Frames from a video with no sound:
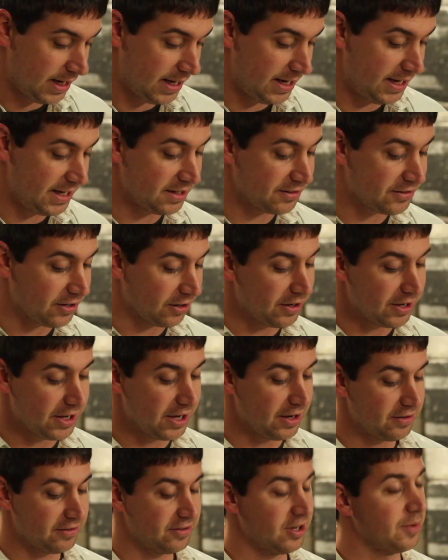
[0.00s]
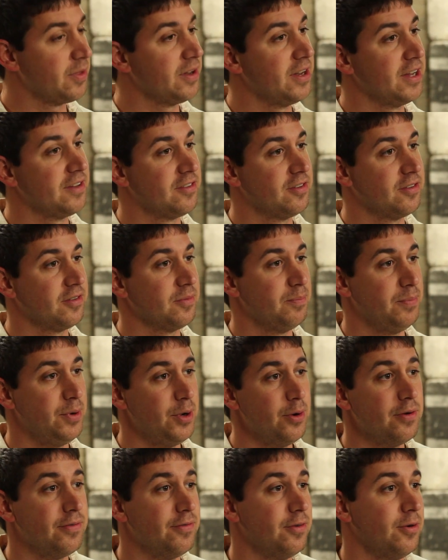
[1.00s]
and He can turn it into something that's
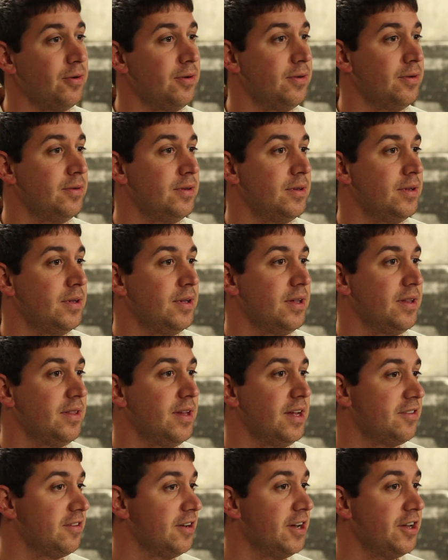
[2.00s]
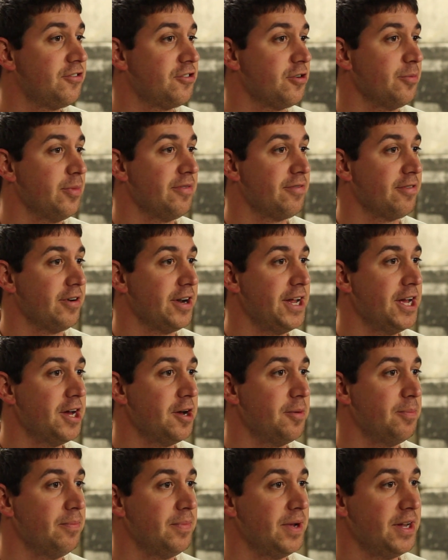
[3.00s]
beautiful, that's an instrument for
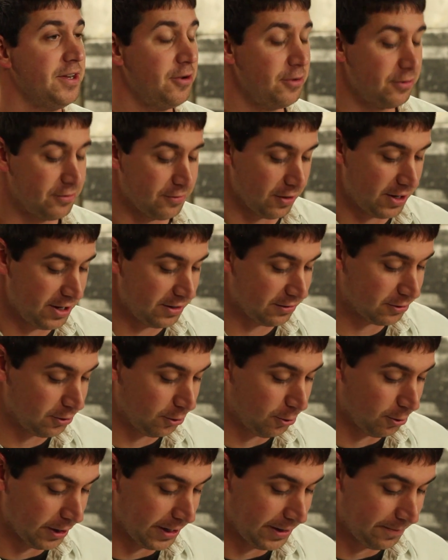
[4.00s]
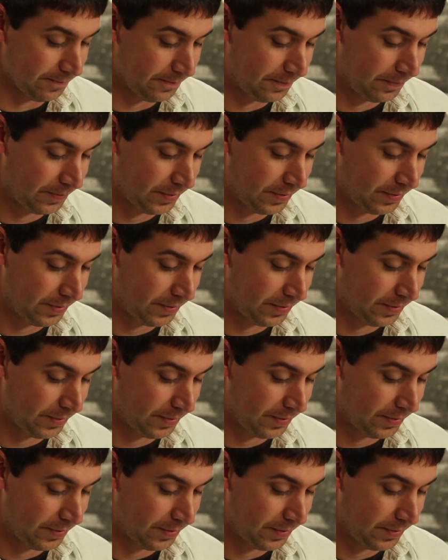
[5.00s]
Him and used for His glory.